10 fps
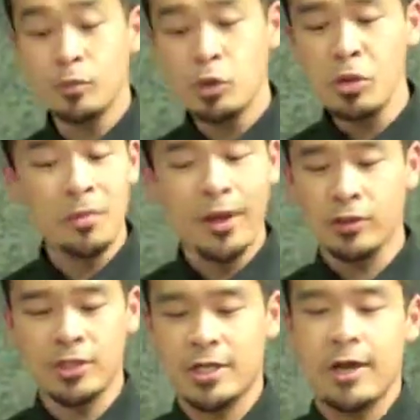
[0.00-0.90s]
tuna
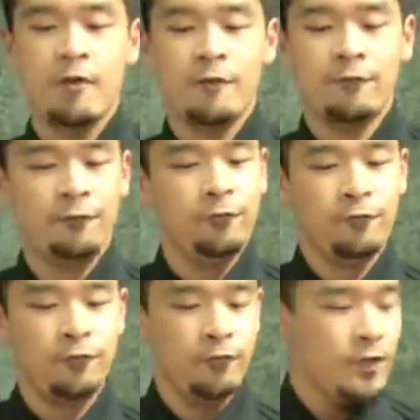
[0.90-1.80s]
melts now.
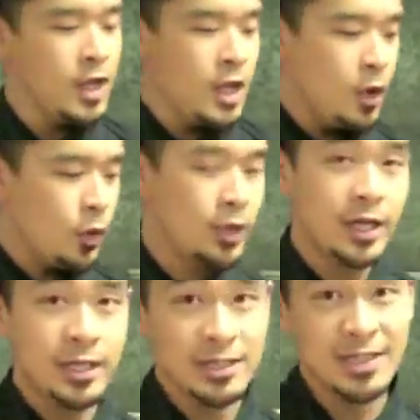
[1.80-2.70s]
We're going to
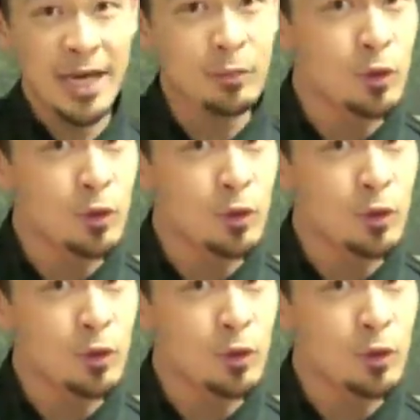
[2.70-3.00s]
take the same